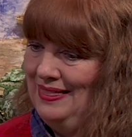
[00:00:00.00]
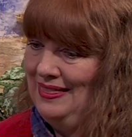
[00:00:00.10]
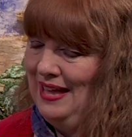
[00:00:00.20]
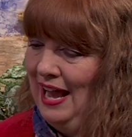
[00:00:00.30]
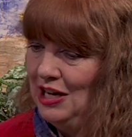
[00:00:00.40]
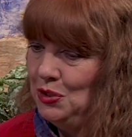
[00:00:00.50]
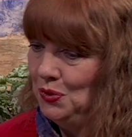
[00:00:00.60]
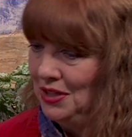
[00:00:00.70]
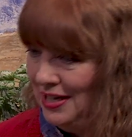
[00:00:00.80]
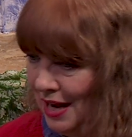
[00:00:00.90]
the
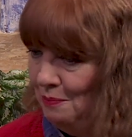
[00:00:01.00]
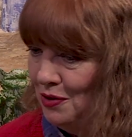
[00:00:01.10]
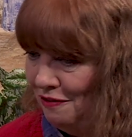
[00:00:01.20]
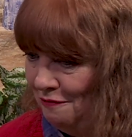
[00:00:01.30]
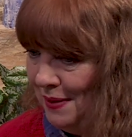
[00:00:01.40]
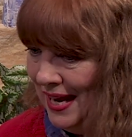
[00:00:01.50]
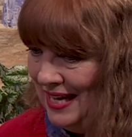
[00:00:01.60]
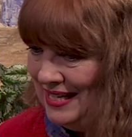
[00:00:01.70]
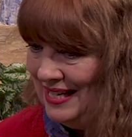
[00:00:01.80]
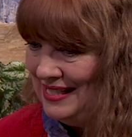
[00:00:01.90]
actual number of
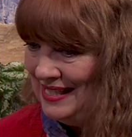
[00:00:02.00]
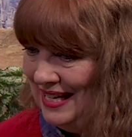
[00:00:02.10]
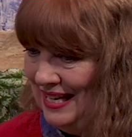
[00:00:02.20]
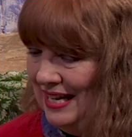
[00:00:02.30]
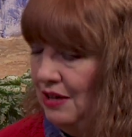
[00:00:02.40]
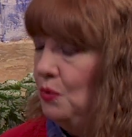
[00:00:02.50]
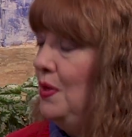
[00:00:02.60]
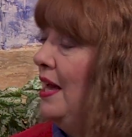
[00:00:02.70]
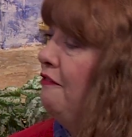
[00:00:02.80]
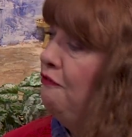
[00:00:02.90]
paintings,
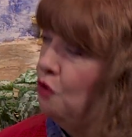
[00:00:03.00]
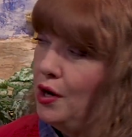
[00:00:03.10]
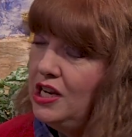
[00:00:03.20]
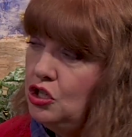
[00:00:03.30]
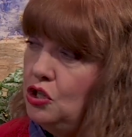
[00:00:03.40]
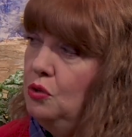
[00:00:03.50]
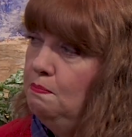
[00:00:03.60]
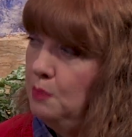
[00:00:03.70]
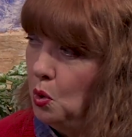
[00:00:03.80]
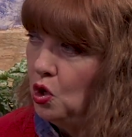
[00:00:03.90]
we have 42
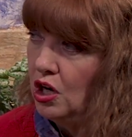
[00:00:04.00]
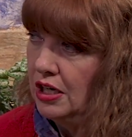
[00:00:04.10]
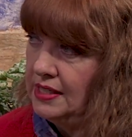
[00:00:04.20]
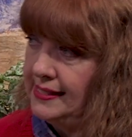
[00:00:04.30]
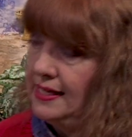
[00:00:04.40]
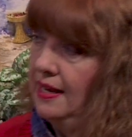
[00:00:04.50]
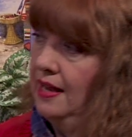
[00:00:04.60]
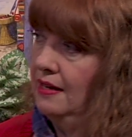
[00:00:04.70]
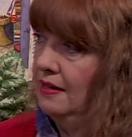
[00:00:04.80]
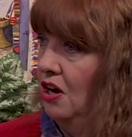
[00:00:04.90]
boards,
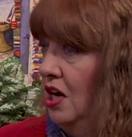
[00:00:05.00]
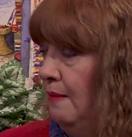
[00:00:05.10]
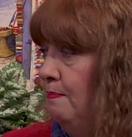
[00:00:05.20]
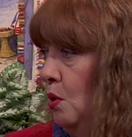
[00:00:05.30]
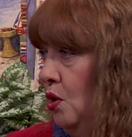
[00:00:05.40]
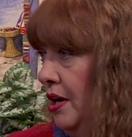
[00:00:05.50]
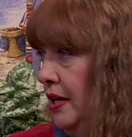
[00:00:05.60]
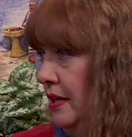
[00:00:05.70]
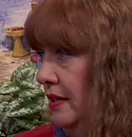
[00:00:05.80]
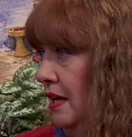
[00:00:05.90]
and on a
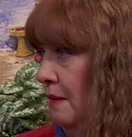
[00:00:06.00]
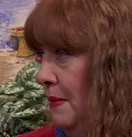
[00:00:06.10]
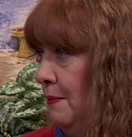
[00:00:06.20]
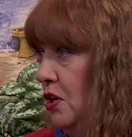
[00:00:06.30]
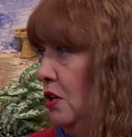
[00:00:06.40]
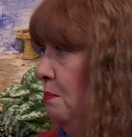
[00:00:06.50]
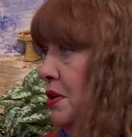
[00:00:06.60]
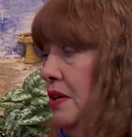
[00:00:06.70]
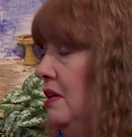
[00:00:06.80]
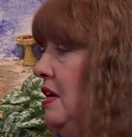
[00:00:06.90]
board, a member could
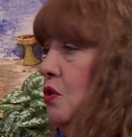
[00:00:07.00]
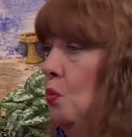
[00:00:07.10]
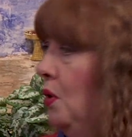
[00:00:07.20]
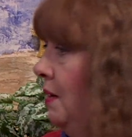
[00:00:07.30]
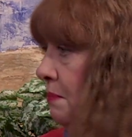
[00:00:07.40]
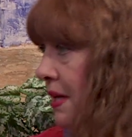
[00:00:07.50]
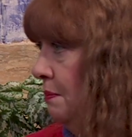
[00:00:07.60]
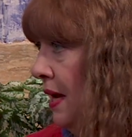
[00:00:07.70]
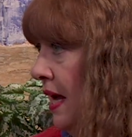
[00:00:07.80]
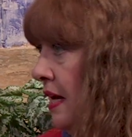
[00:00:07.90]
put either one big
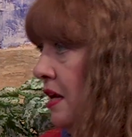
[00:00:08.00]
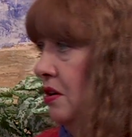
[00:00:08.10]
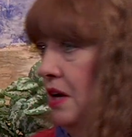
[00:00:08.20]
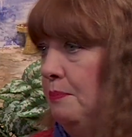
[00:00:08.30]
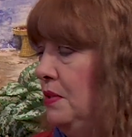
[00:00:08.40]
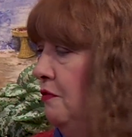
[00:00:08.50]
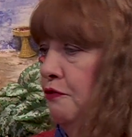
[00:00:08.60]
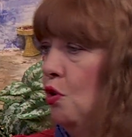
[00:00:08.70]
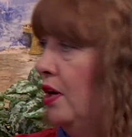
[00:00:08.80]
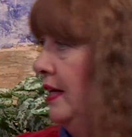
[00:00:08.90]
painting or up to
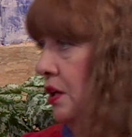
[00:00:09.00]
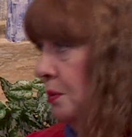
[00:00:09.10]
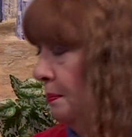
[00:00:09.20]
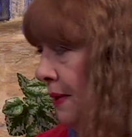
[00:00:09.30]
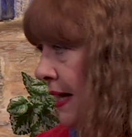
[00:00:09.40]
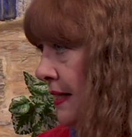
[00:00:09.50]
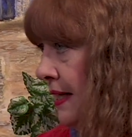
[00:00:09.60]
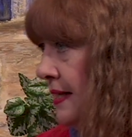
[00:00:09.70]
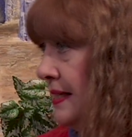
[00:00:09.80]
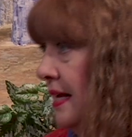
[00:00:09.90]
4 little
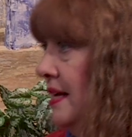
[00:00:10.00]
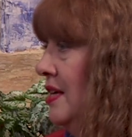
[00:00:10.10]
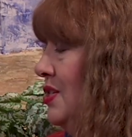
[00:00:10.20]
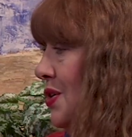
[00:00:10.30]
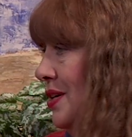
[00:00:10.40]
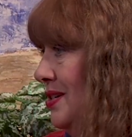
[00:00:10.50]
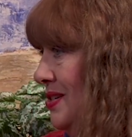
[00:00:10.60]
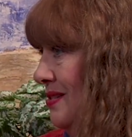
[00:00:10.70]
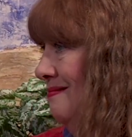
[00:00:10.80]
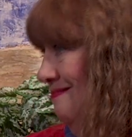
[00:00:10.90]
paintings. So
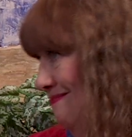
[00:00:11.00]
there's